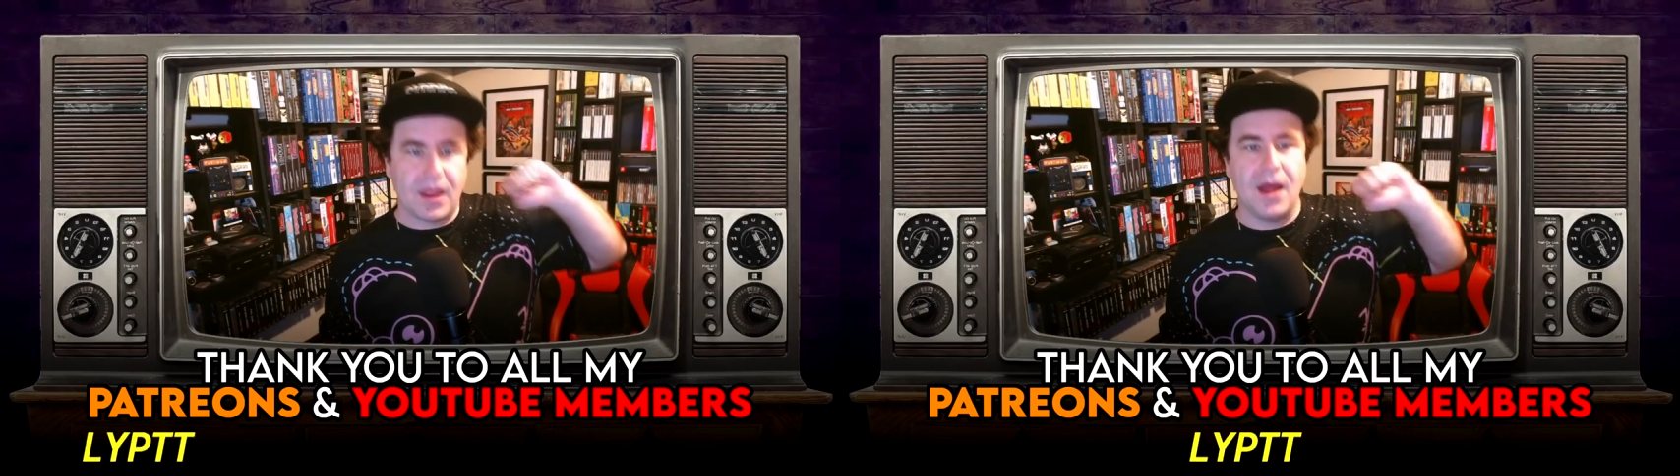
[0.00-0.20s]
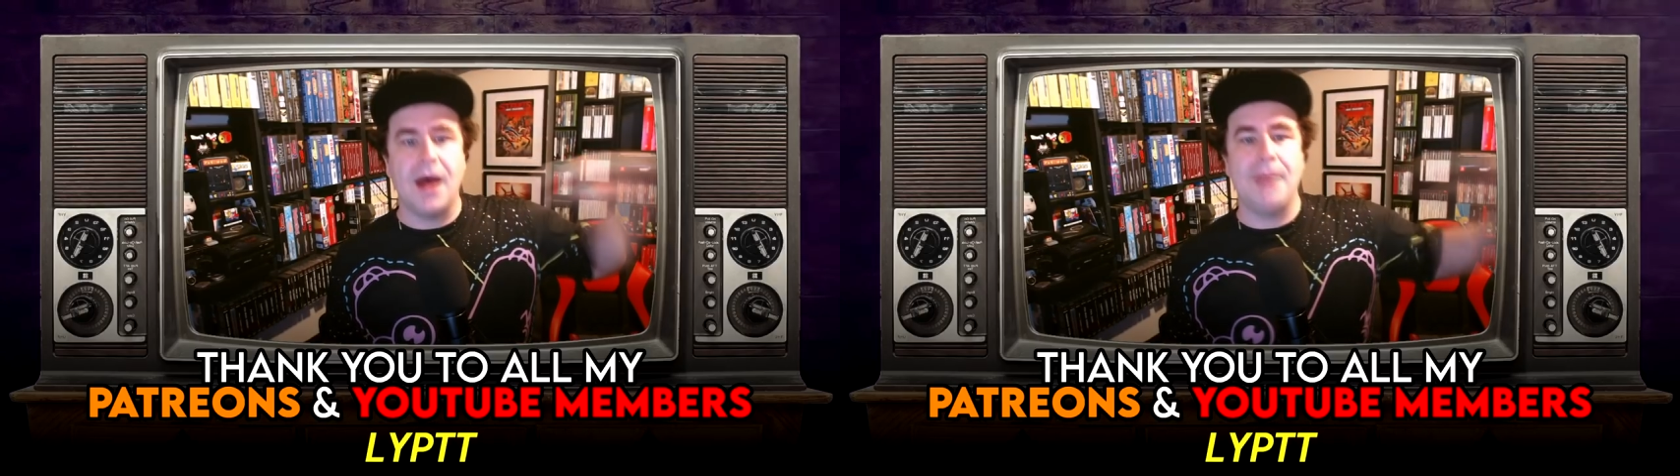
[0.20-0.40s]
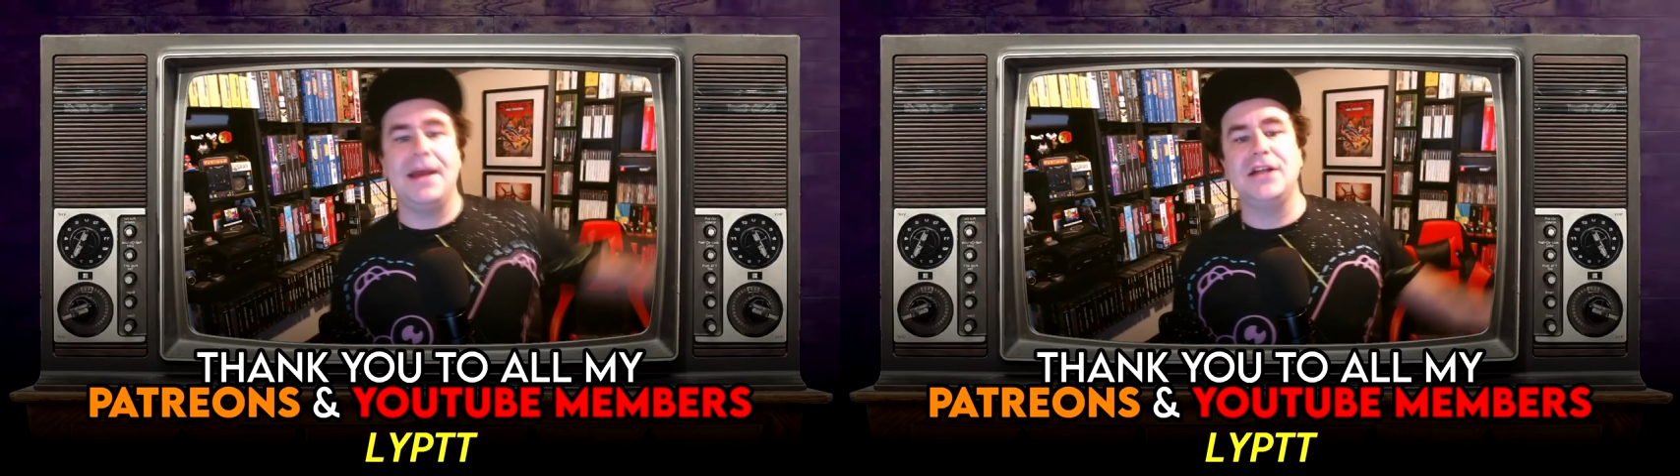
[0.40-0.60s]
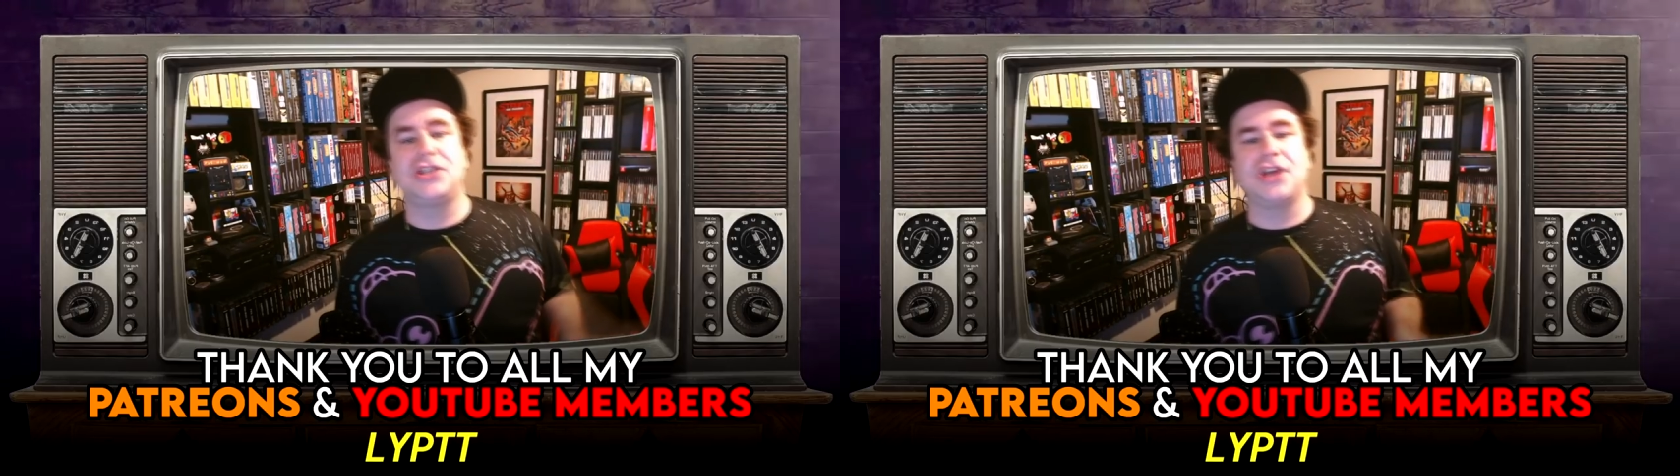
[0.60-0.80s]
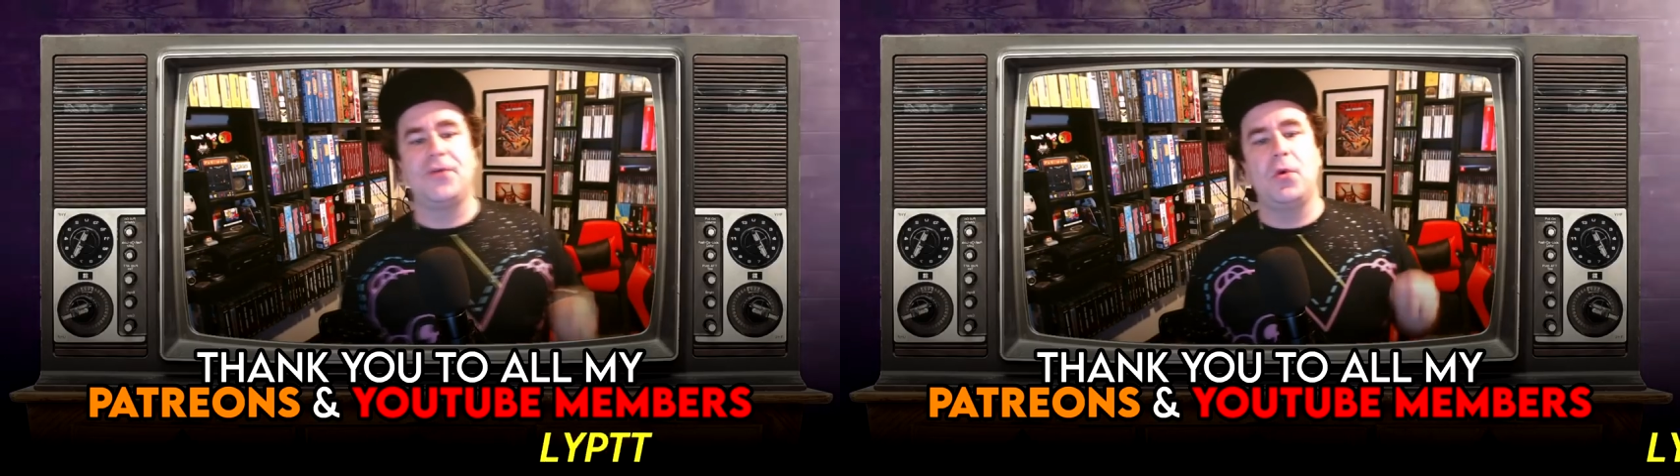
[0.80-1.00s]
Uh,
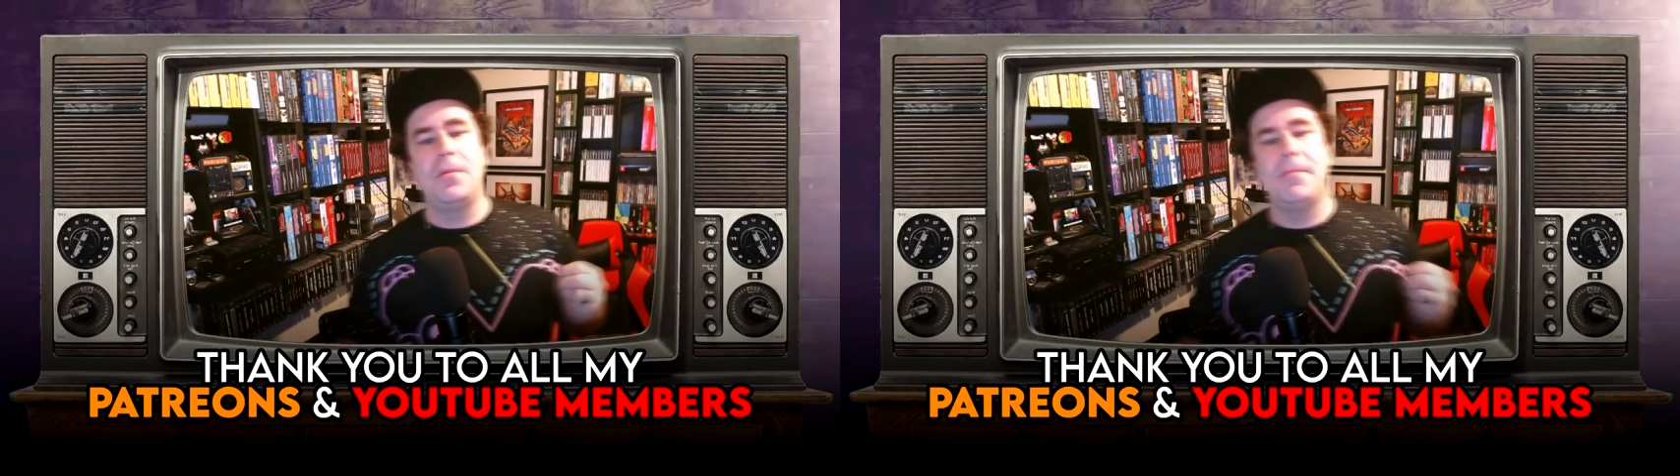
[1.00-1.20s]
Manshovel,